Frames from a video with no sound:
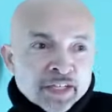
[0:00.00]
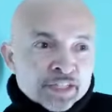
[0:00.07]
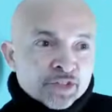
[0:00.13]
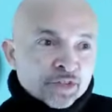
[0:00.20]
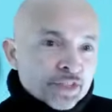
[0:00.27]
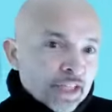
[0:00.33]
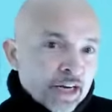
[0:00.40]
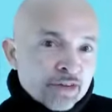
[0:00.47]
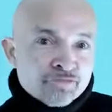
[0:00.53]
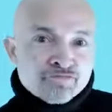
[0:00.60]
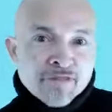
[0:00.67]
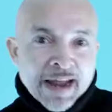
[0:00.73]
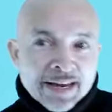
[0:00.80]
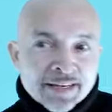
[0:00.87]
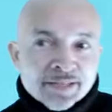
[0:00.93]
It's not just like
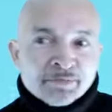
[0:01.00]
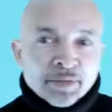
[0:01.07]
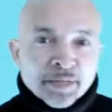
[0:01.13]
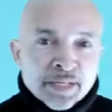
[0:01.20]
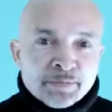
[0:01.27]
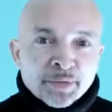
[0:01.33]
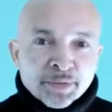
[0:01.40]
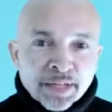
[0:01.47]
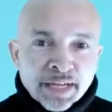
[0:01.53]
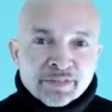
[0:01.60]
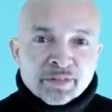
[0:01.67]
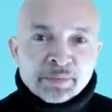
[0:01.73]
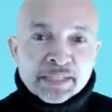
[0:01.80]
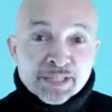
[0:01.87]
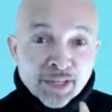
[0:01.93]
random people. They have
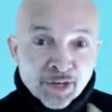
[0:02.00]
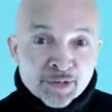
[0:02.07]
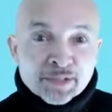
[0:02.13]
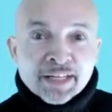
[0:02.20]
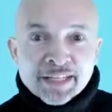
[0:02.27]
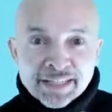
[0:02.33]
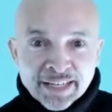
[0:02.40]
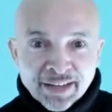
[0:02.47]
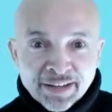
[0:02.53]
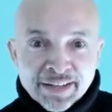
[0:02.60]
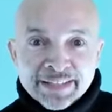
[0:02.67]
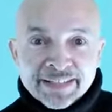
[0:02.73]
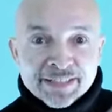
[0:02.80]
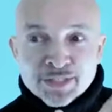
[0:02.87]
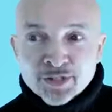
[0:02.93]
to be totally
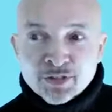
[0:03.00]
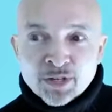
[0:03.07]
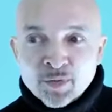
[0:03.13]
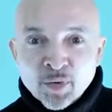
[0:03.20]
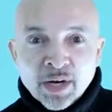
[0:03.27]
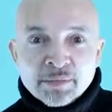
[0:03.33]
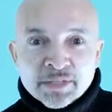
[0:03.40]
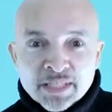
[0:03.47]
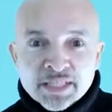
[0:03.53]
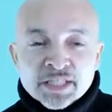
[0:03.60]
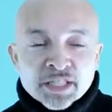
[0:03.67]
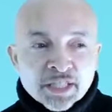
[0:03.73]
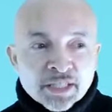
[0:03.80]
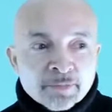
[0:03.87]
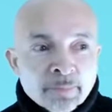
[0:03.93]
aligned and doing what I'm
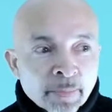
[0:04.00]
teaching.